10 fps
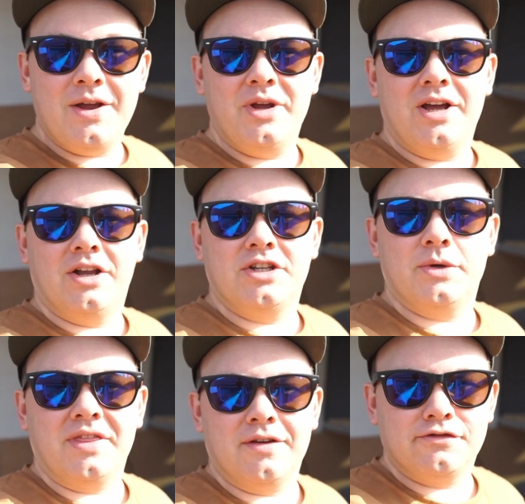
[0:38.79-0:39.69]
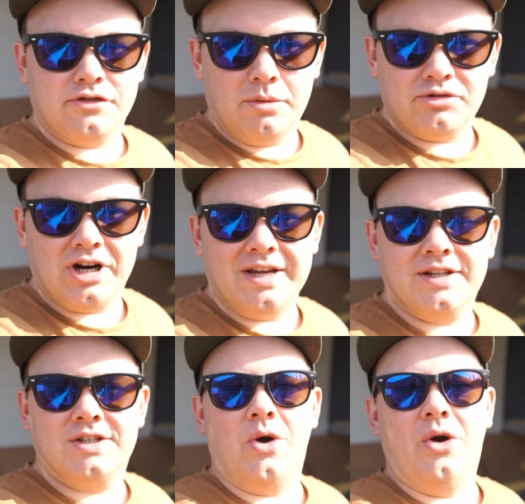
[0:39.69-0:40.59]
we are doing the front
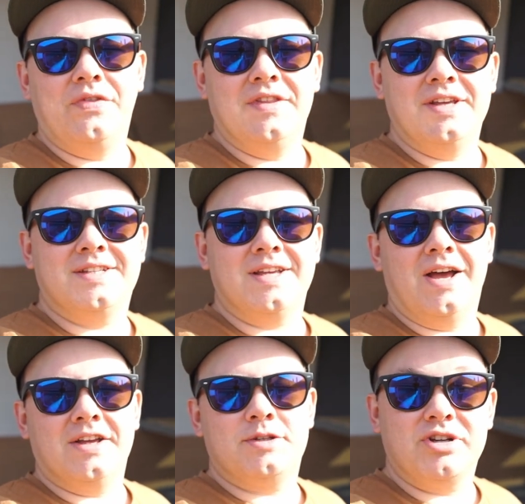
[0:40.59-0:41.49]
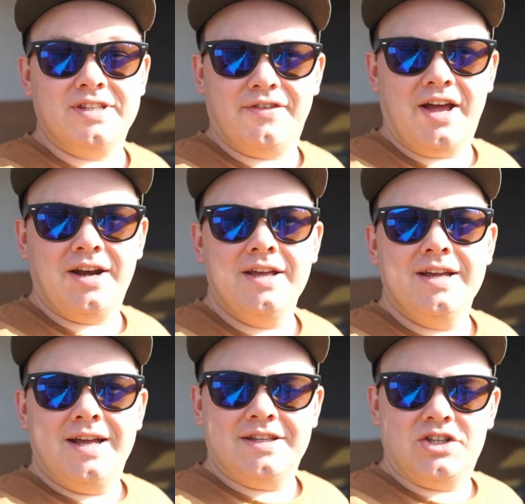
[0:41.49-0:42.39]
brakes on this uh, Sprinter van.
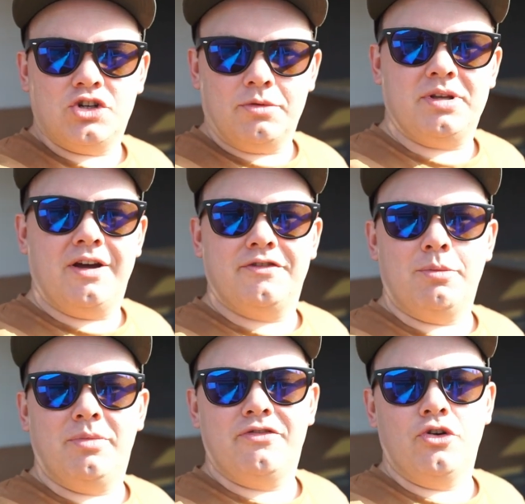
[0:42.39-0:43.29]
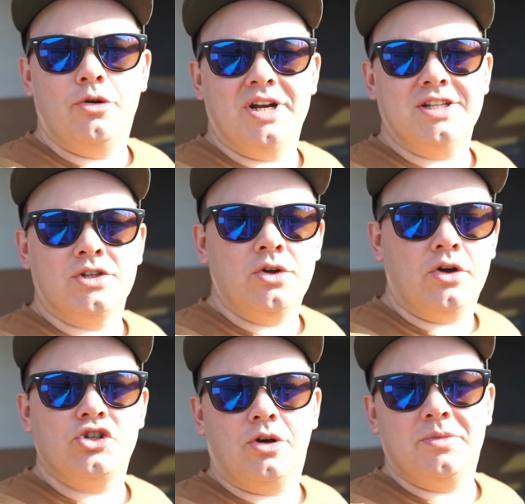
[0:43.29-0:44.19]
It's a job that I've done before, but it's
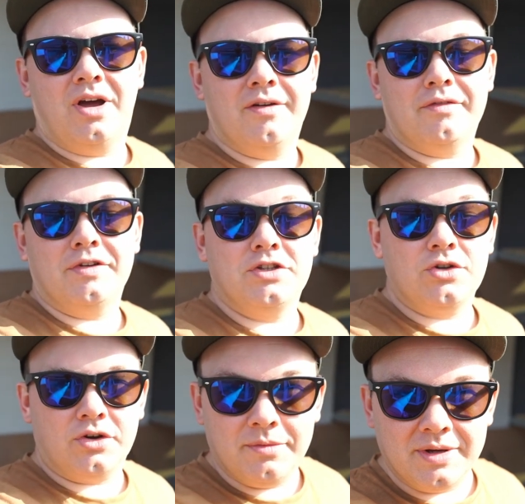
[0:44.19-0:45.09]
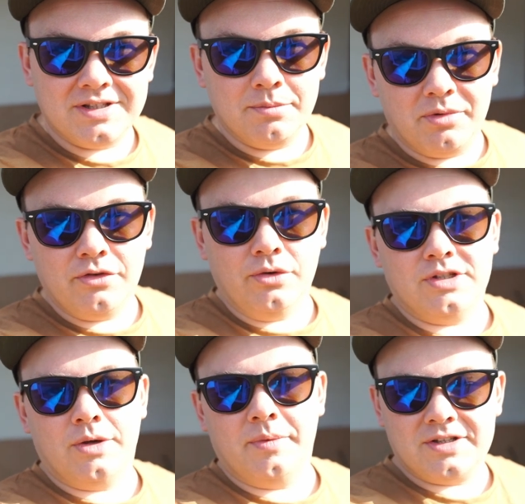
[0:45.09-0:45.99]
not a job that I've ever documented before,
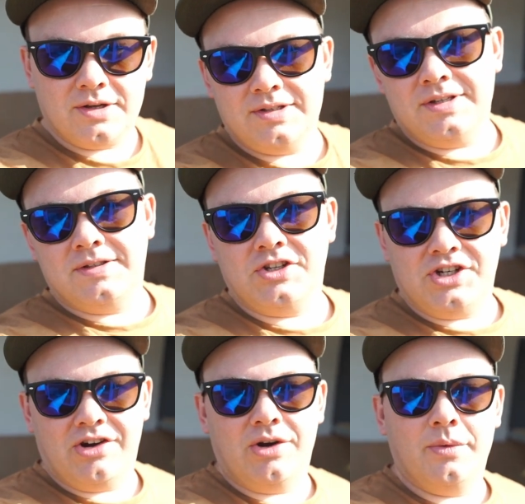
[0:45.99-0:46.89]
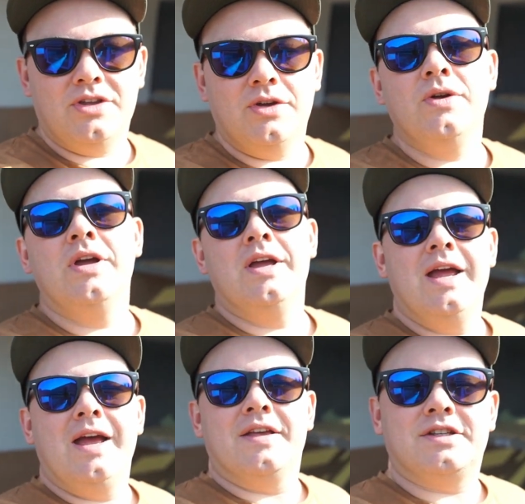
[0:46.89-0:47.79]
so I'm excited to share it with you.
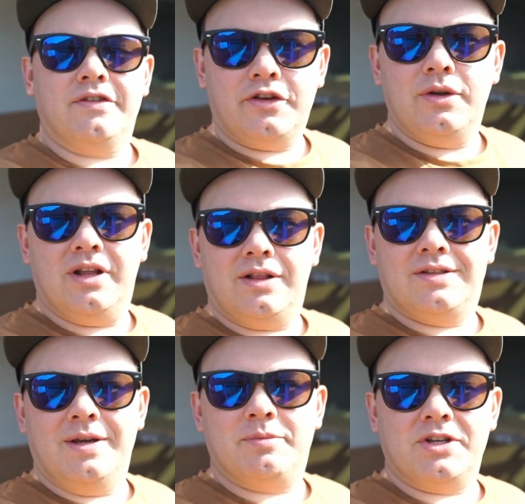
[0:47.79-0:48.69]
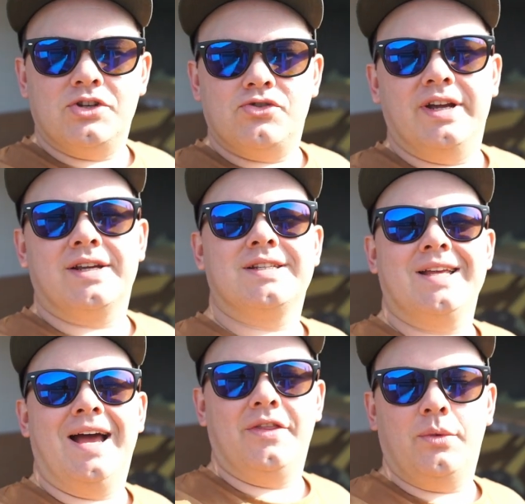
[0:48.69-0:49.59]
There's a few little tips and tricks
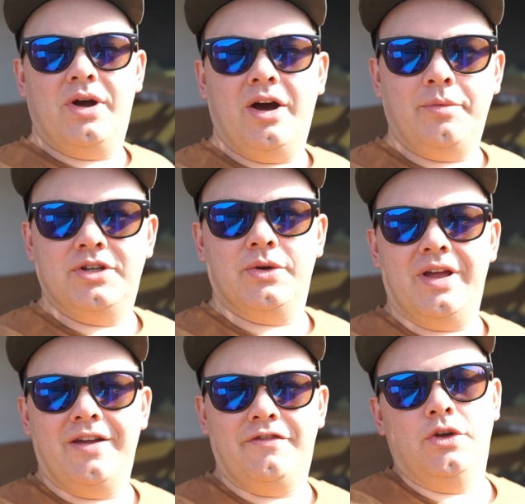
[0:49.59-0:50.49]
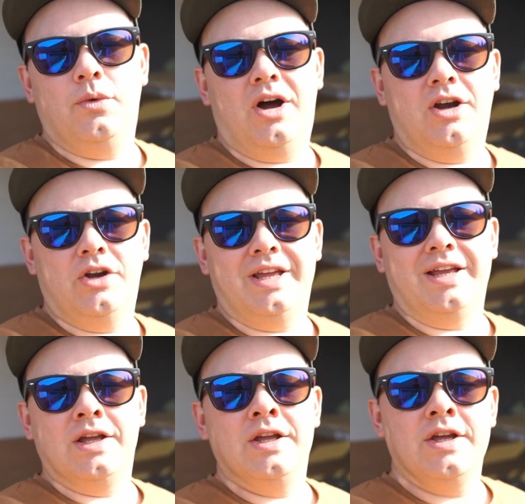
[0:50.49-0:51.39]
uh, that will help you do it if you are
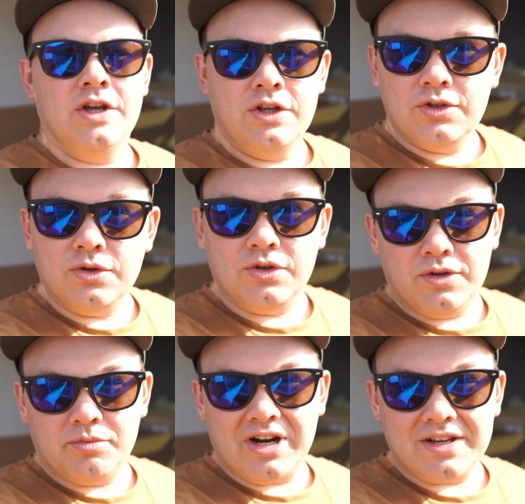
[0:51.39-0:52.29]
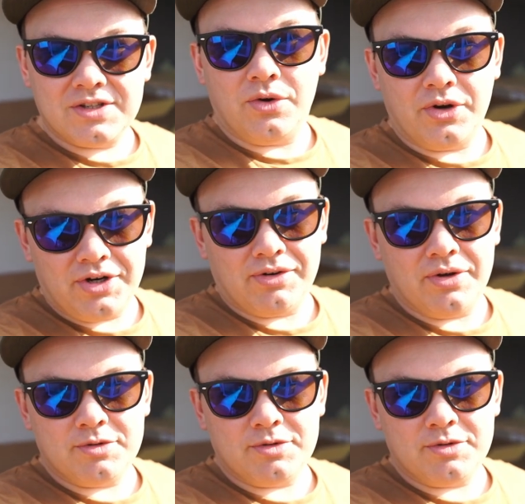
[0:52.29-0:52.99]
looking to do the brakes on your own